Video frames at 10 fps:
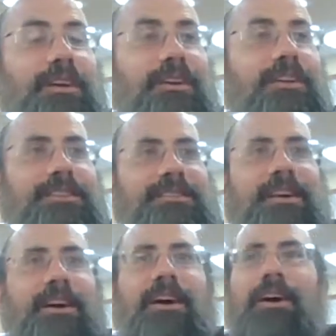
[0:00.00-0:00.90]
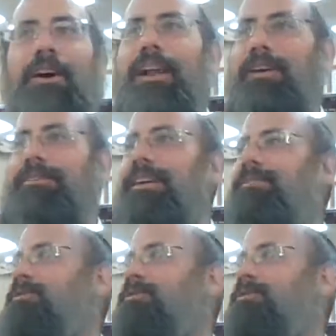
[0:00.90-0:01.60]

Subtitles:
Karedits. Are you allowed to hit